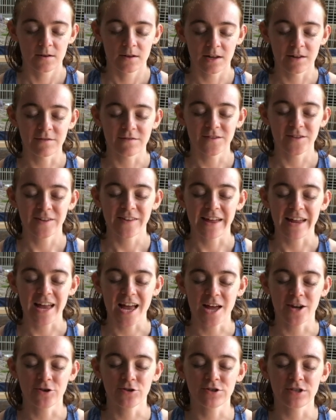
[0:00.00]
And feeling that
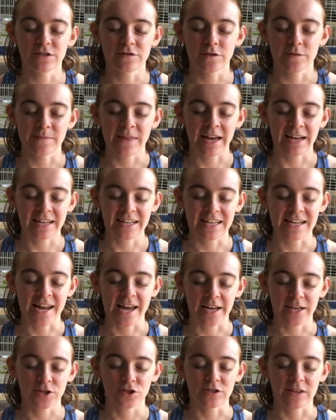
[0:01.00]
energy from that
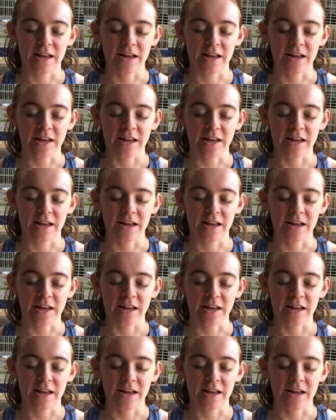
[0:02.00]
connection.